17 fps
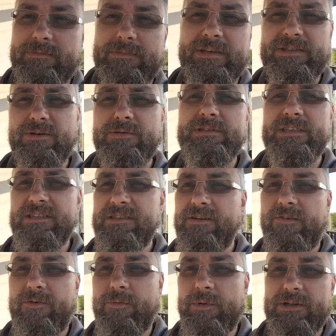so it's easier
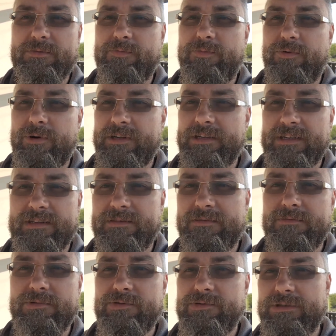for me to point and
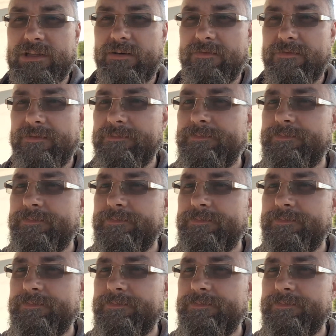do stuff.